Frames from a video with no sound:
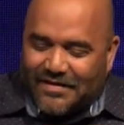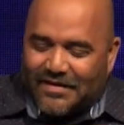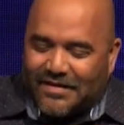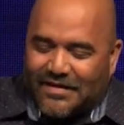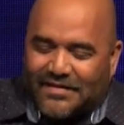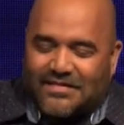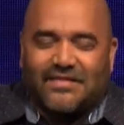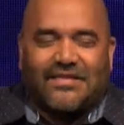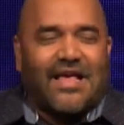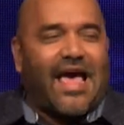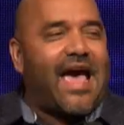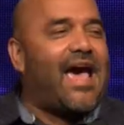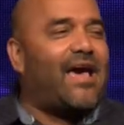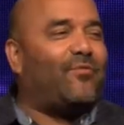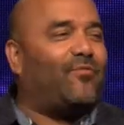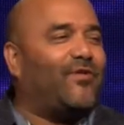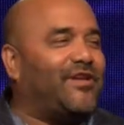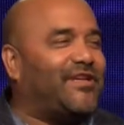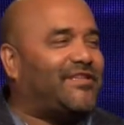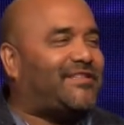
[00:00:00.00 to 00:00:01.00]
It's sad
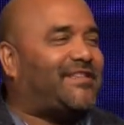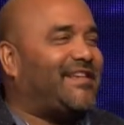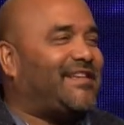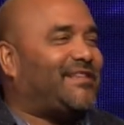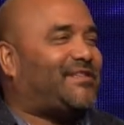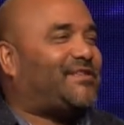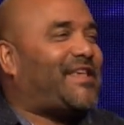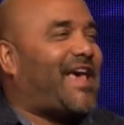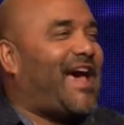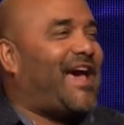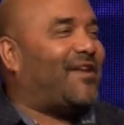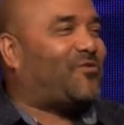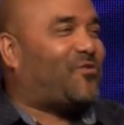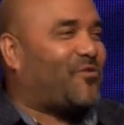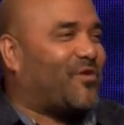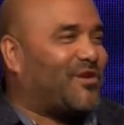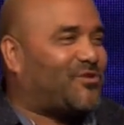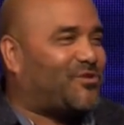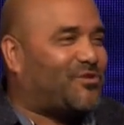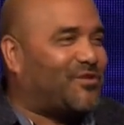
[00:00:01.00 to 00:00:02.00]
when you see sad
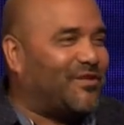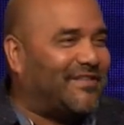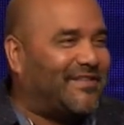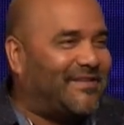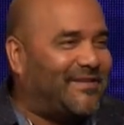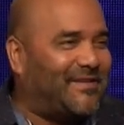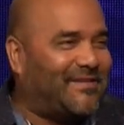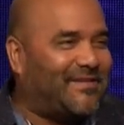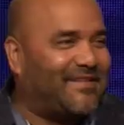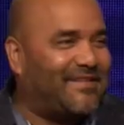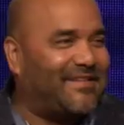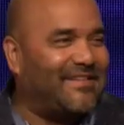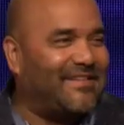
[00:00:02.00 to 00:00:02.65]
Christians.